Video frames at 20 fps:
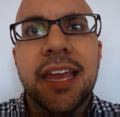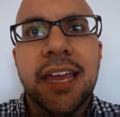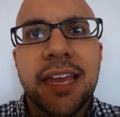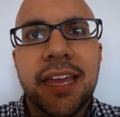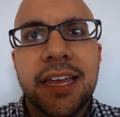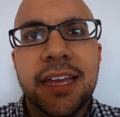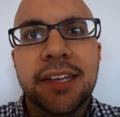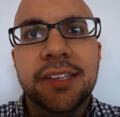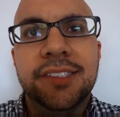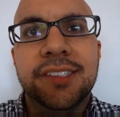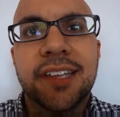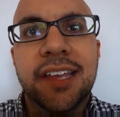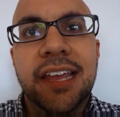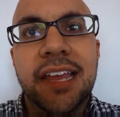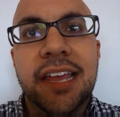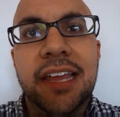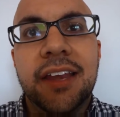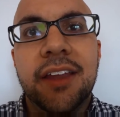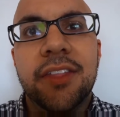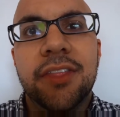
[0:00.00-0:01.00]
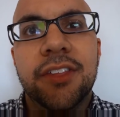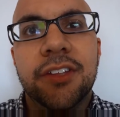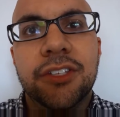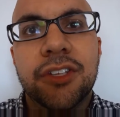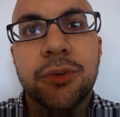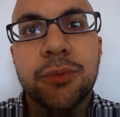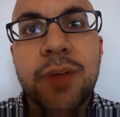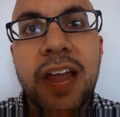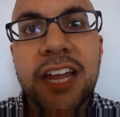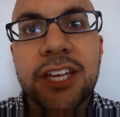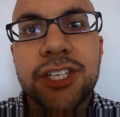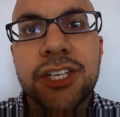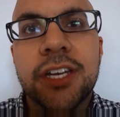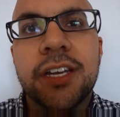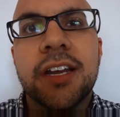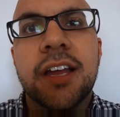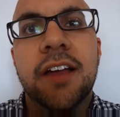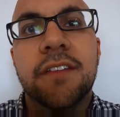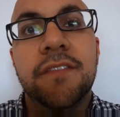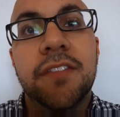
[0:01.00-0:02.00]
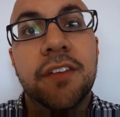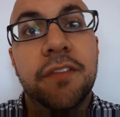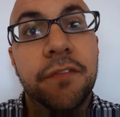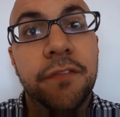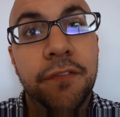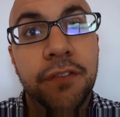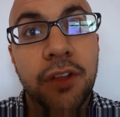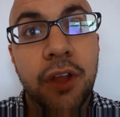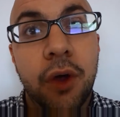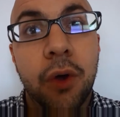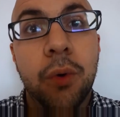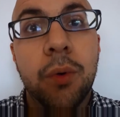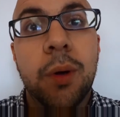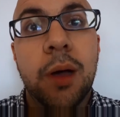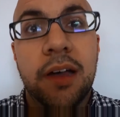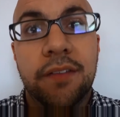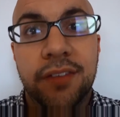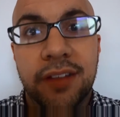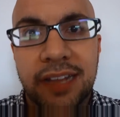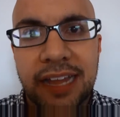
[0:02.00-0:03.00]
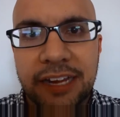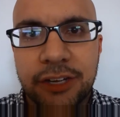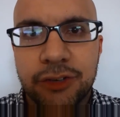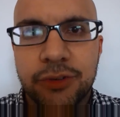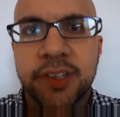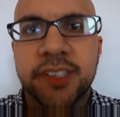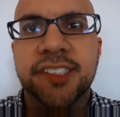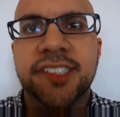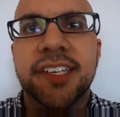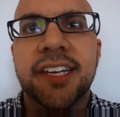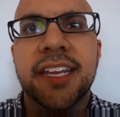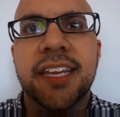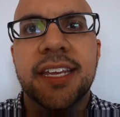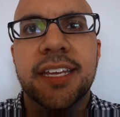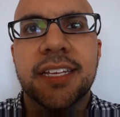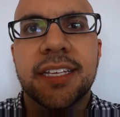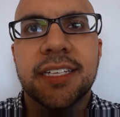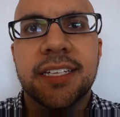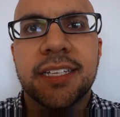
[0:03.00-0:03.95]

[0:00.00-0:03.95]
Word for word: is in the direction of the flow of electricity.